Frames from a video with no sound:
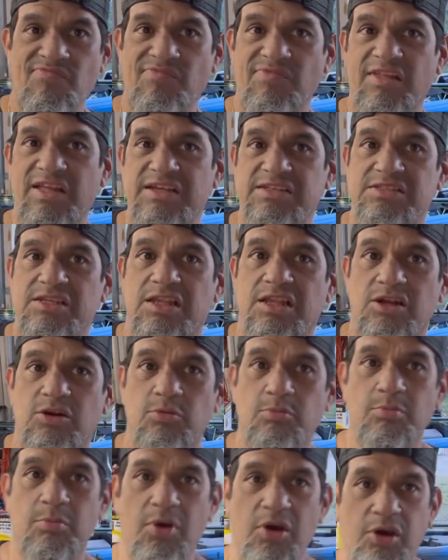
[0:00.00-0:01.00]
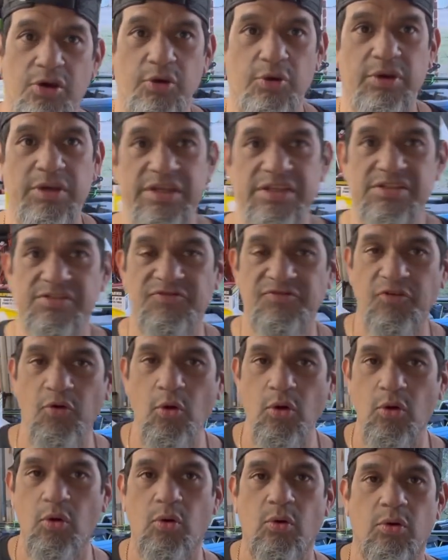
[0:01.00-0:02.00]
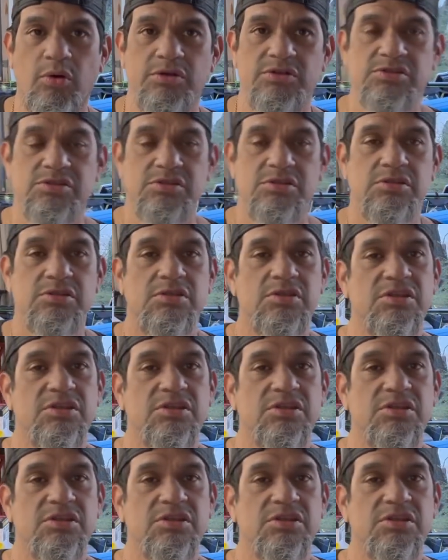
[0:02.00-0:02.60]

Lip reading: It's a little Mercury. It's a 4-horse.